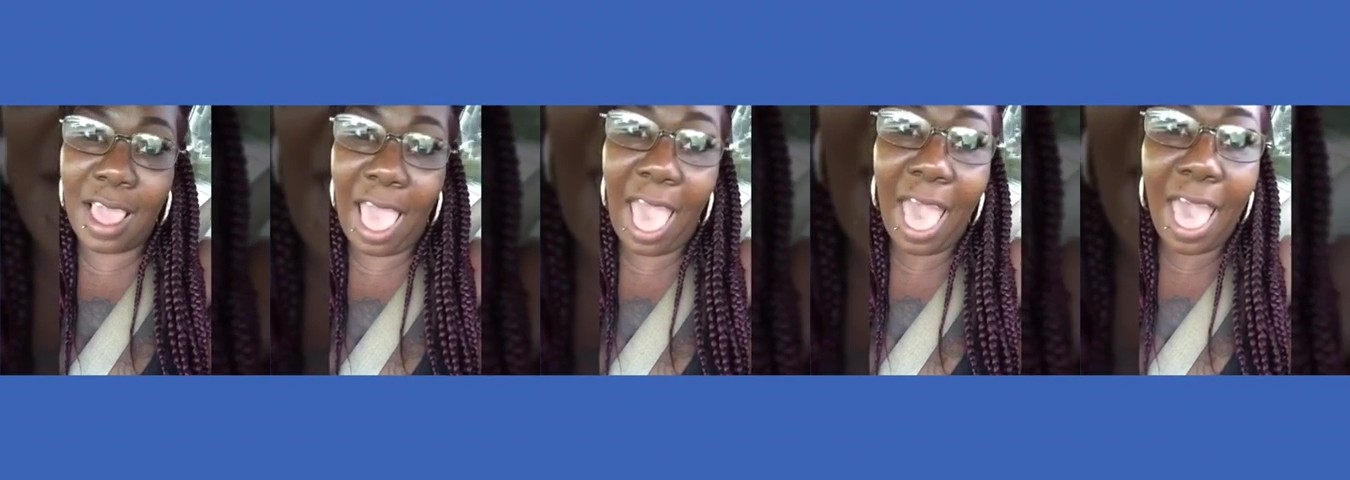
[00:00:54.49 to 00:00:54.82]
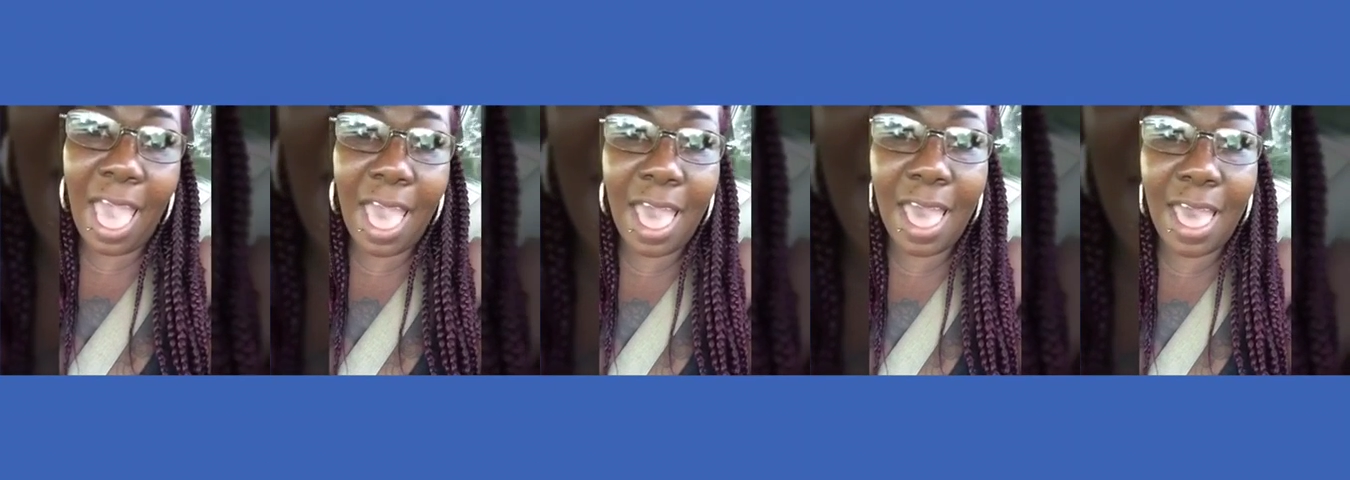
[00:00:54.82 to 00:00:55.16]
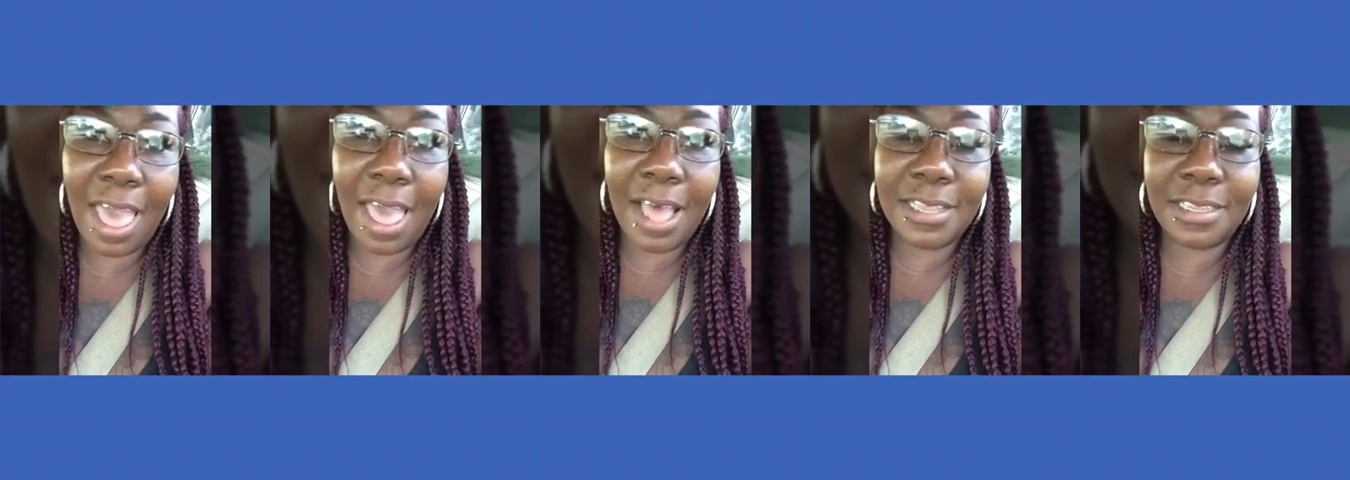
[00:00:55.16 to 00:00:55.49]

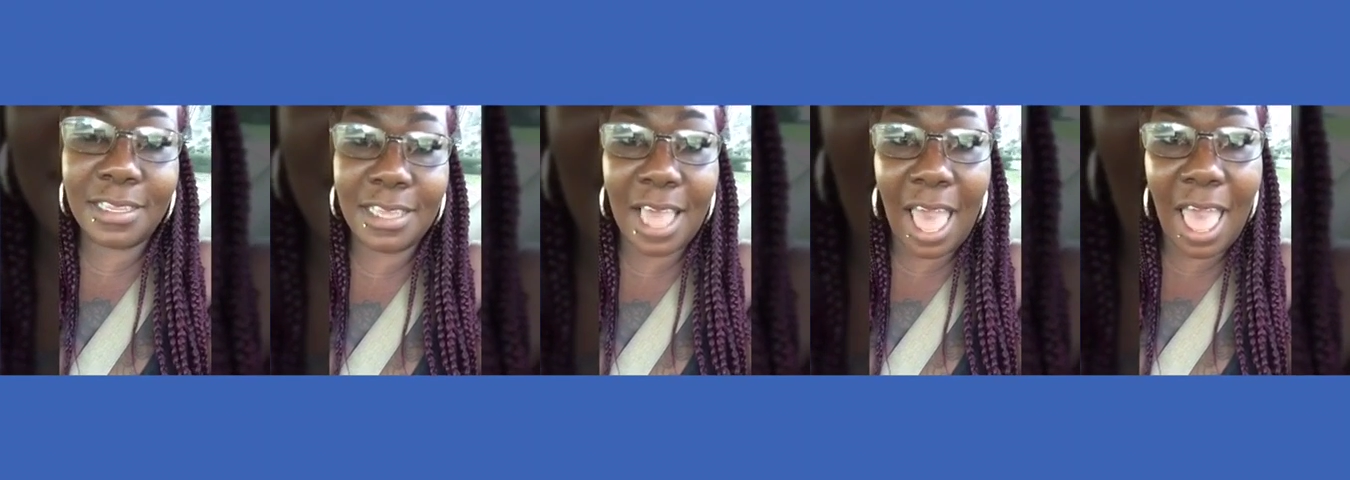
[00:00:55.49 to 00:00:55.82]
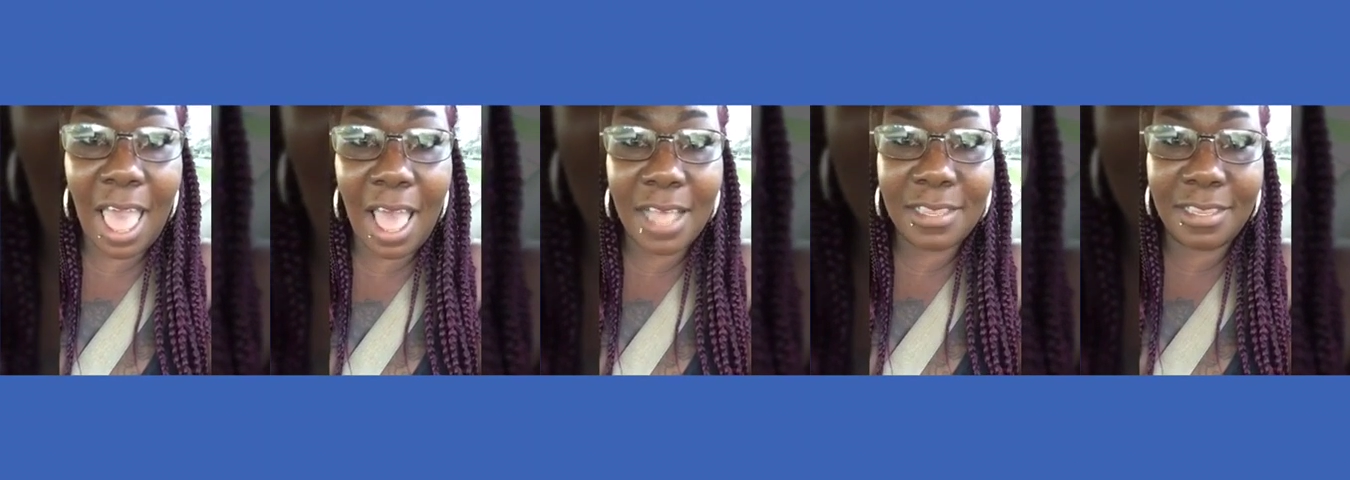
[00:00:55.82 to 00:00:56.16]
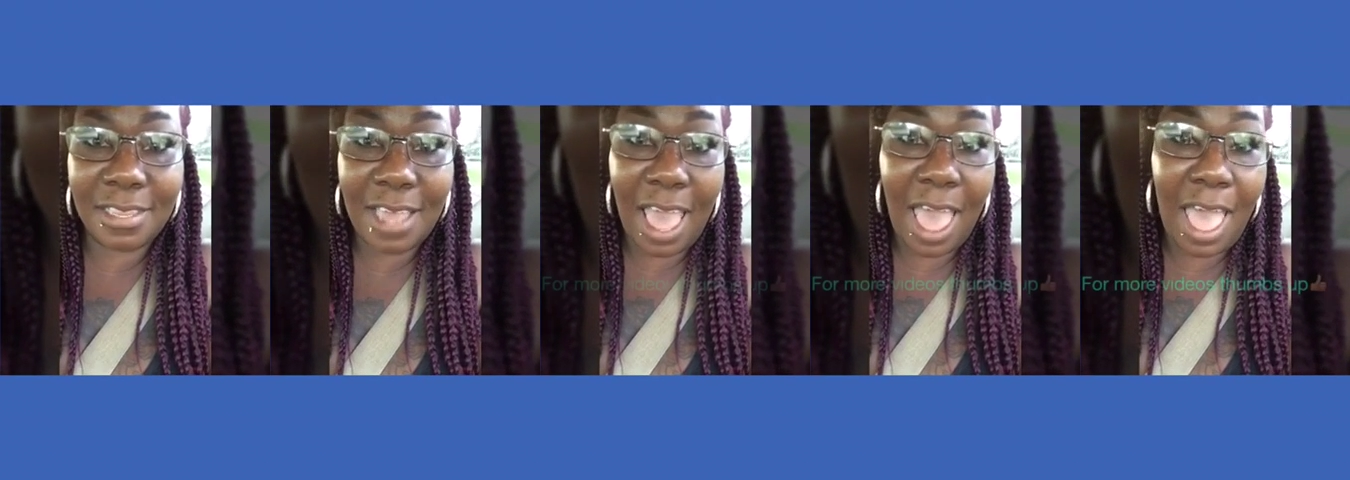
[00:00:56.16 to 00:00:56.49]
Yes, yes,
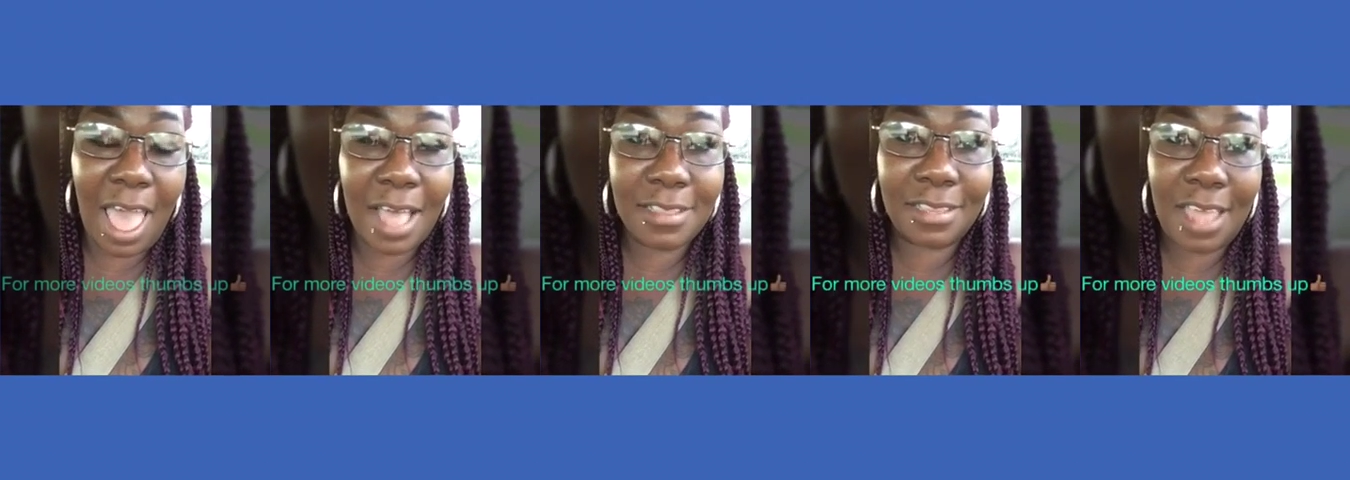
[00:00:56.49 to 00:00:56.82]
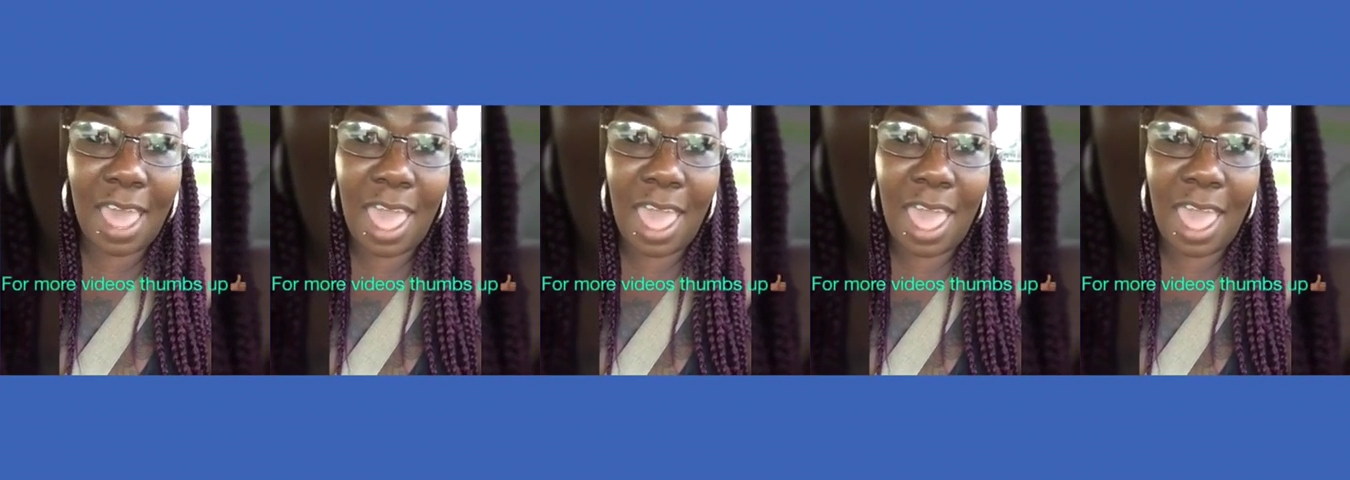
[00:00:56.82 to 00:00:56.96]
yes,